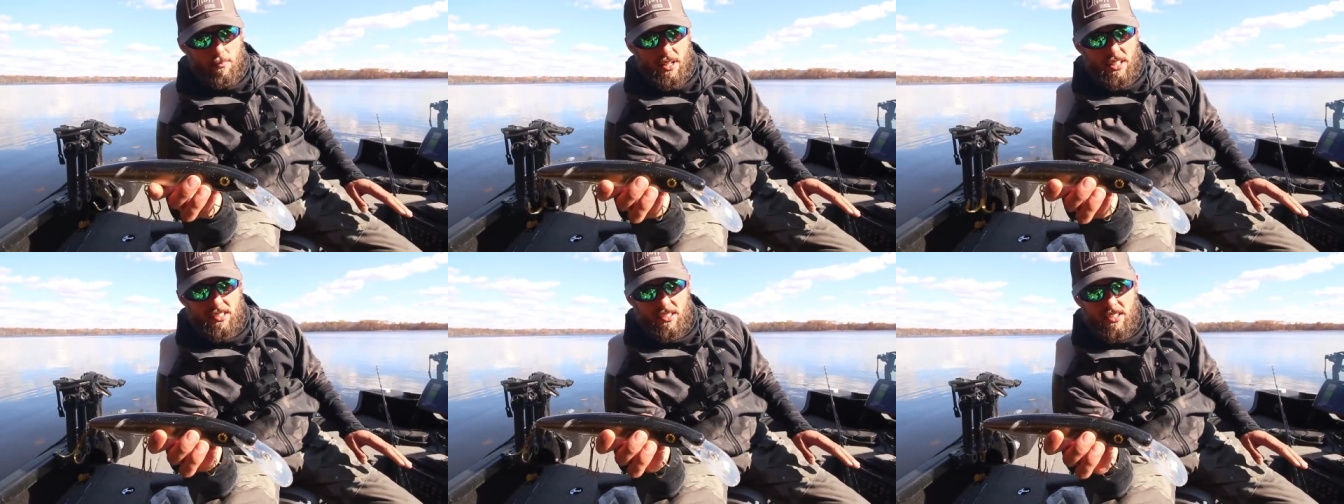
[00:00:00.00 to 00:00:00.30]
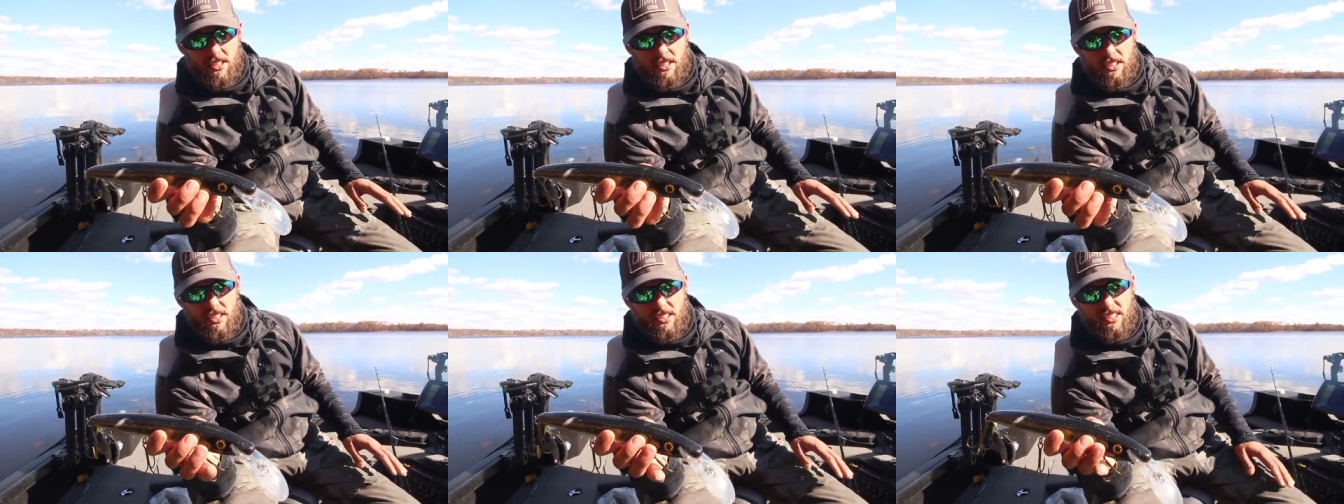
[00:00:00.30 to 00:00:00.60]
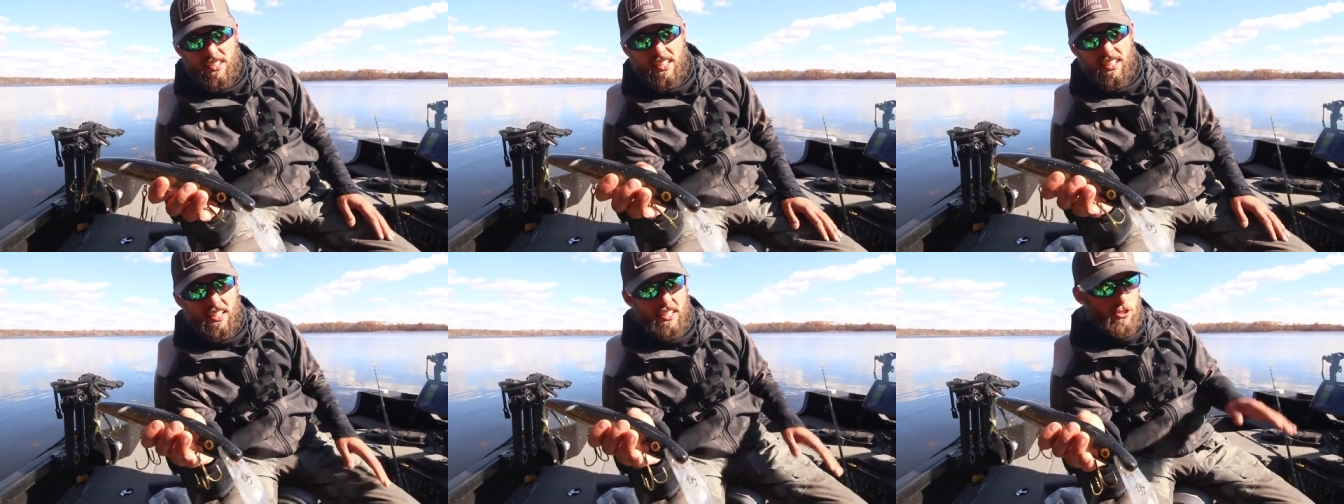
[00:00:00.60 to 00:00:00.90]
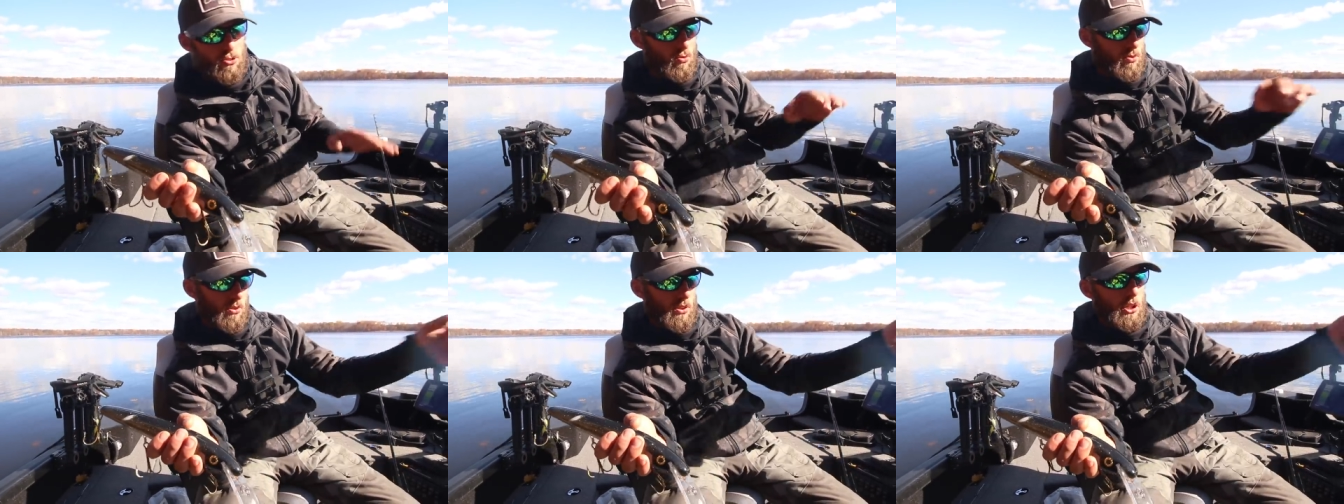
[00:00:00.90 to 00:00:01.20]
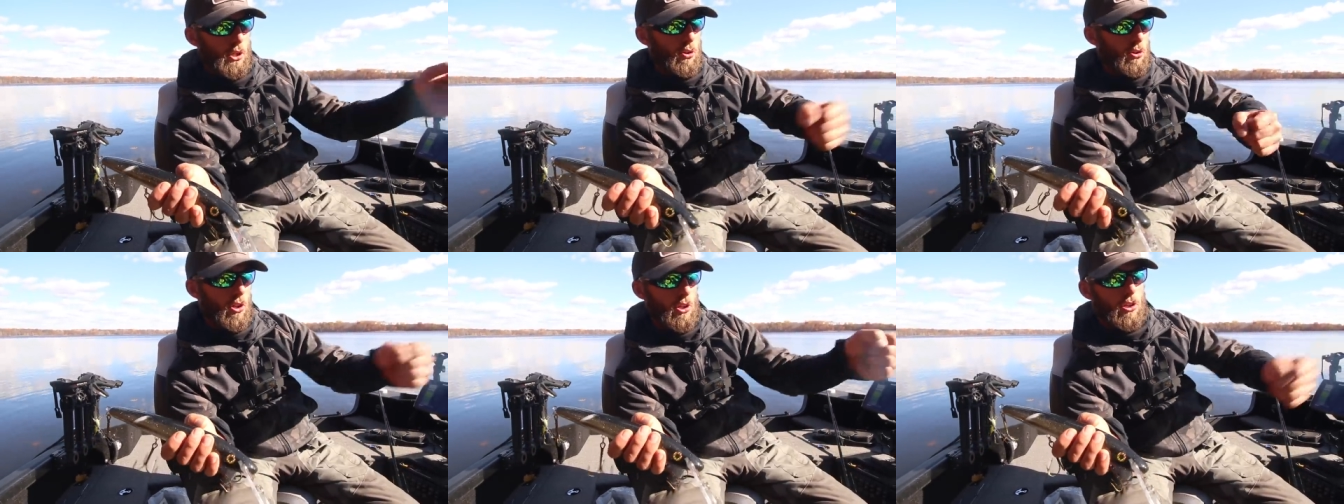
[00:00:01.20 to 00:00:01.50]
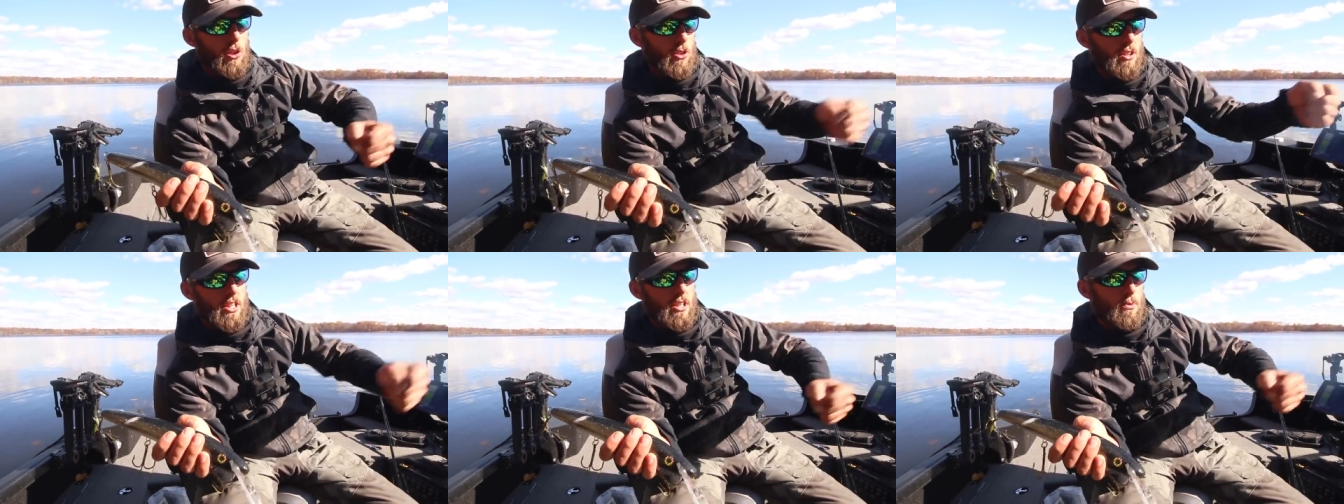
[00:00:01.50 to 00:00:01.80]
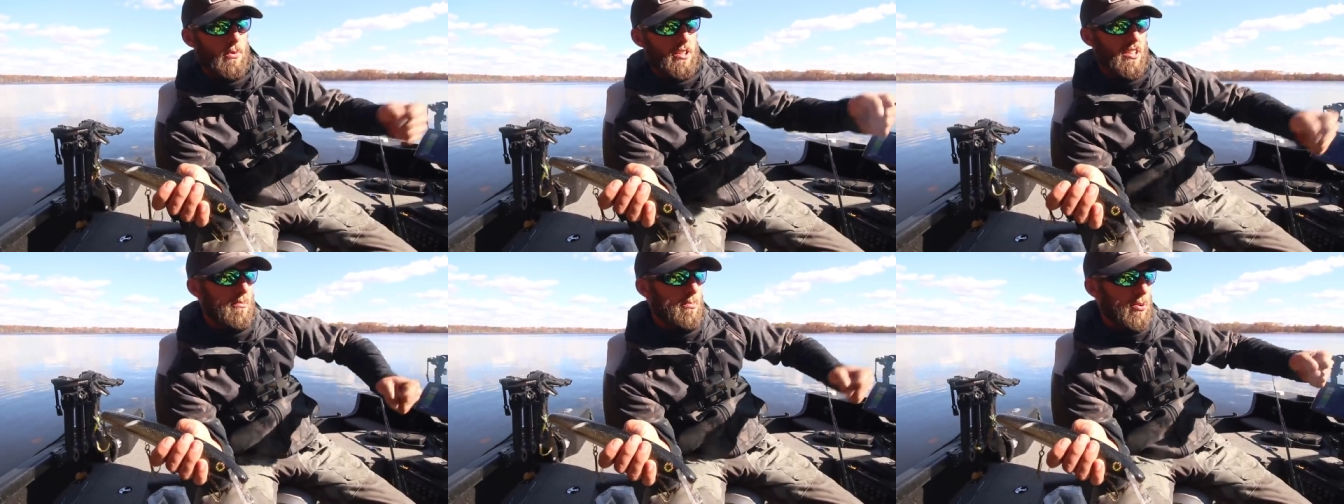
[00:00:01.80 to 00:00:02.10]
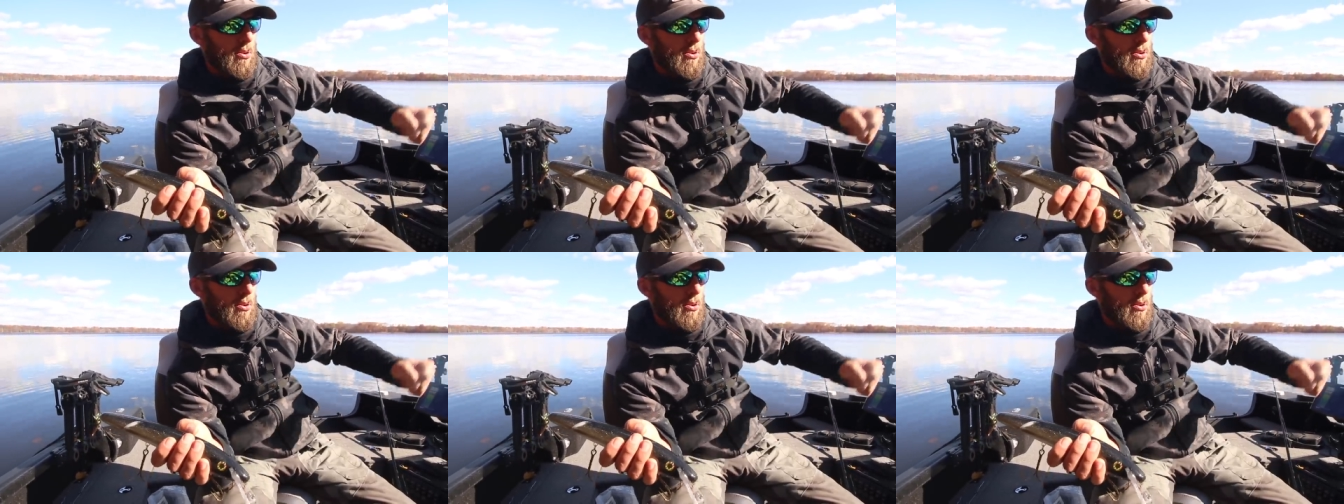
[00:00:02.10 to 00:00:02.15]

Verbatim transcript: basically this thing is real clunky when you